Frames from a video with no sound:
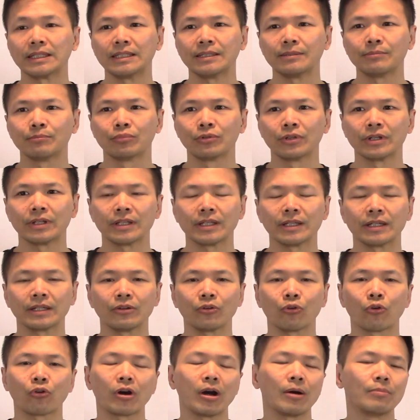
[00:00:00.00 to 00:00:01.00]
breathing
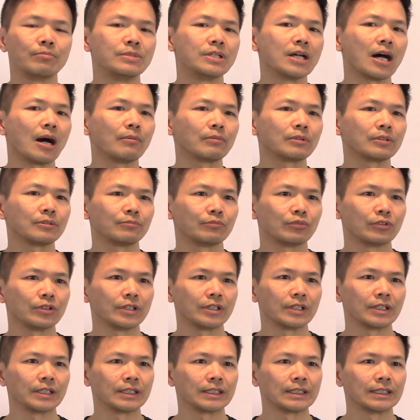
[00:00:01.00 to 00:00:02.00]
or abdominal
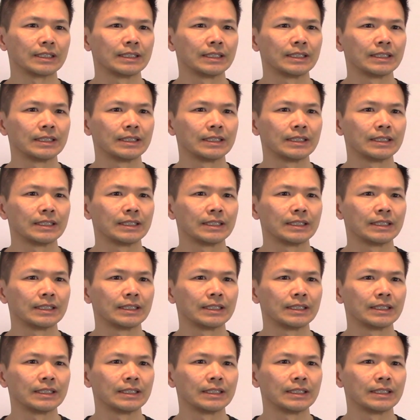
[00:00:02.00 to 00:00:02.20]
breathing.